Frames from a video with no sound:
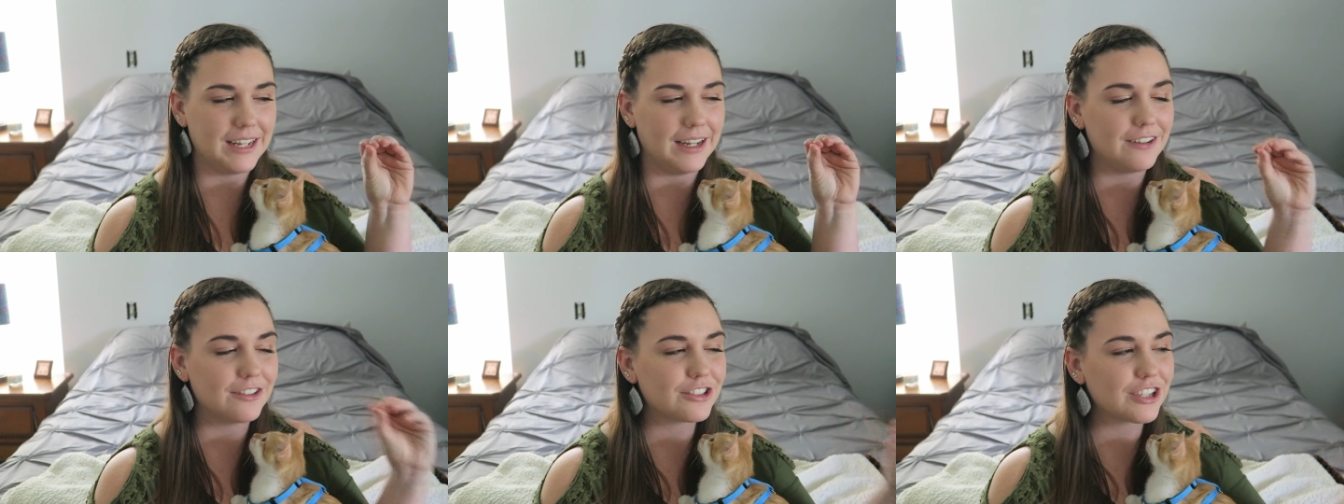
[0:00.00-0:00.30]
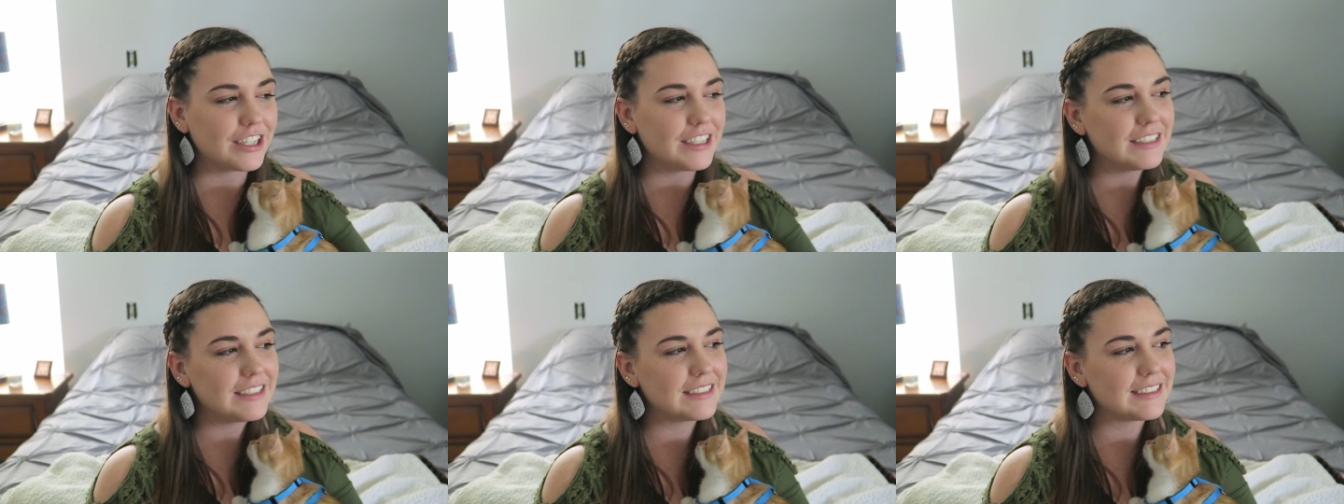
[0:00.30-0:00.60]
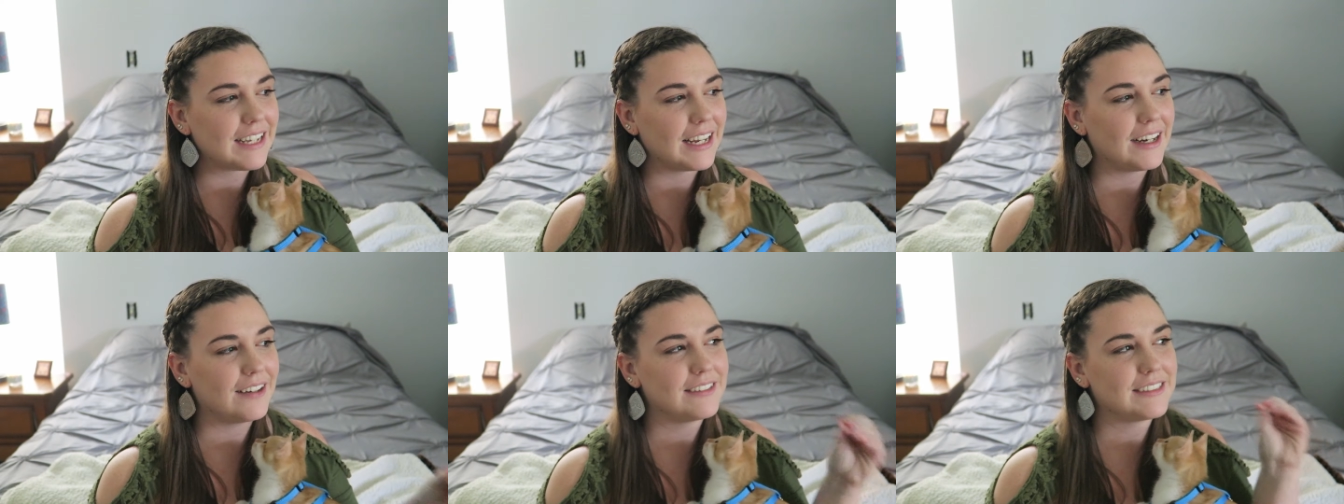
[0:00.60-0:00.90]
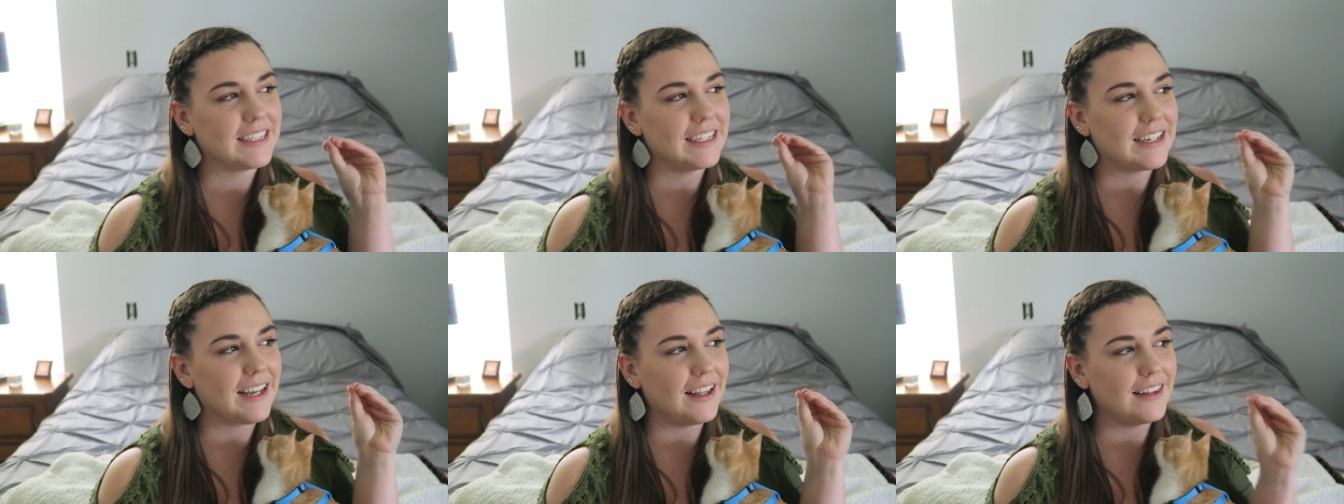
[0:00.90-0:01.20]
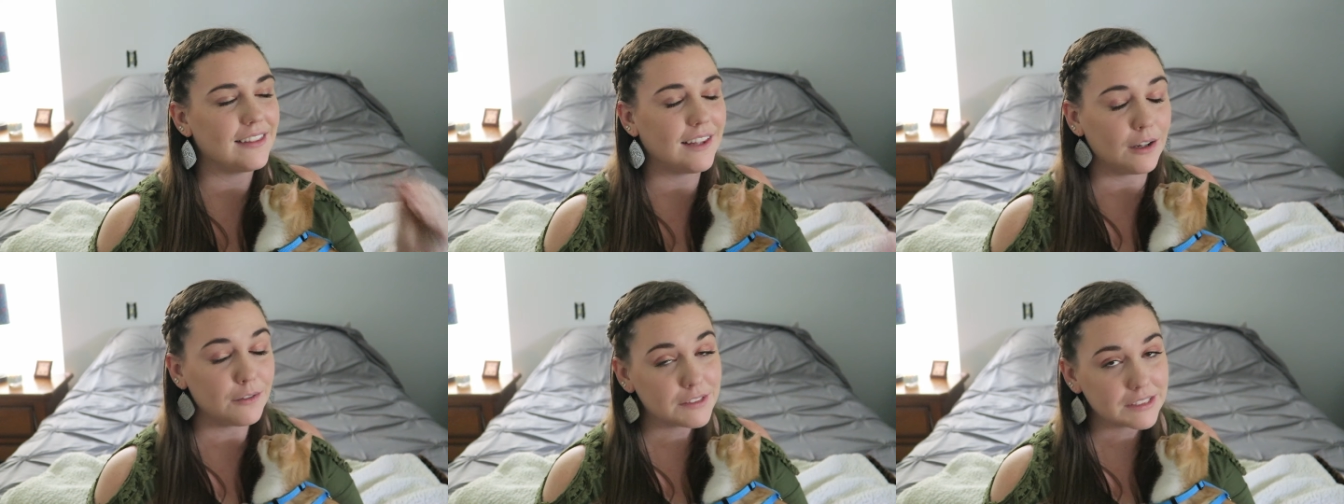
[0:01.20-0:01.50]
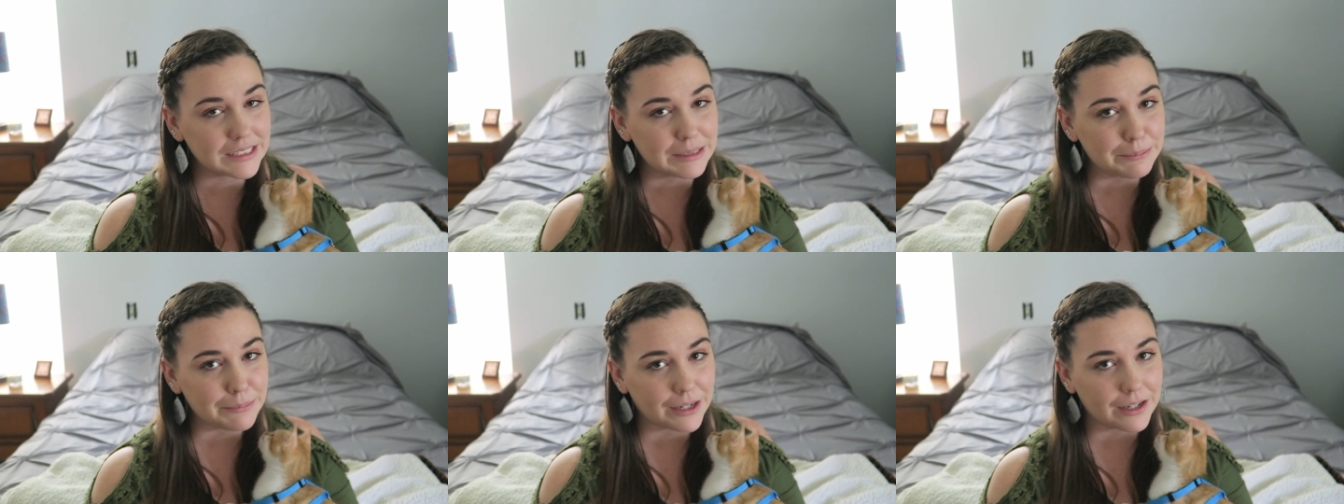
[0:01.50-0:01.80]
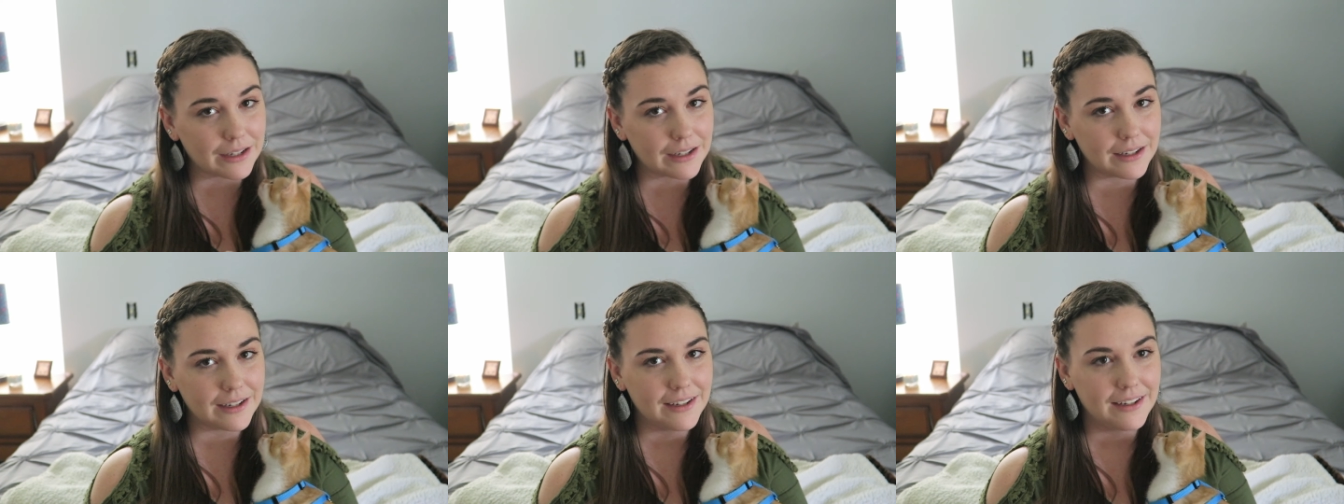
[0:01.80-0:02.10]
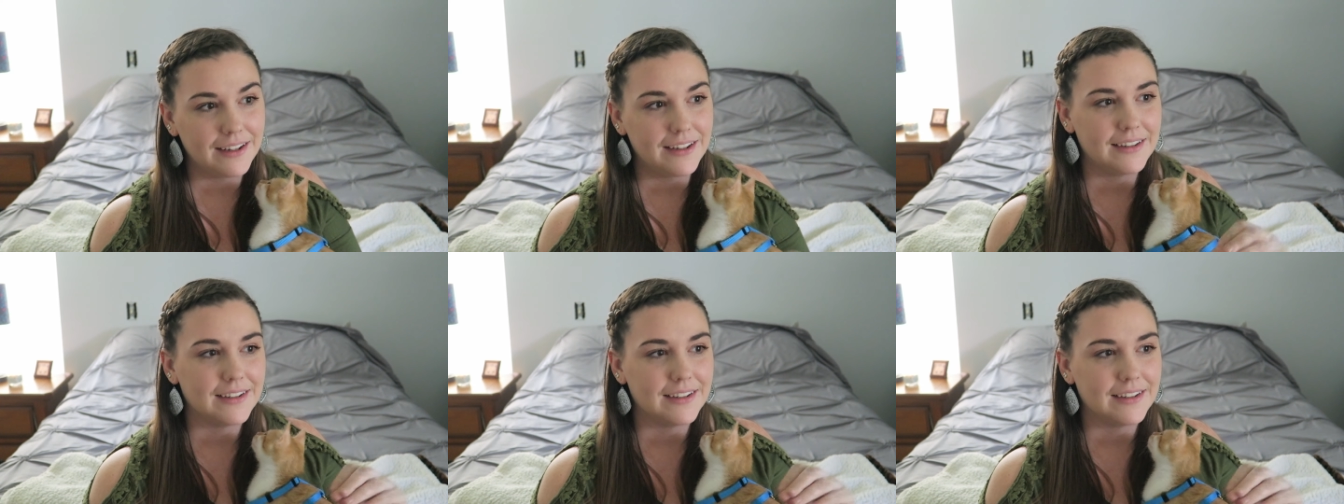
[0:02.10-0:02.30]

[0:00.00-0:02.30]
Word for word: I was trying to decide, I was like, I love Simba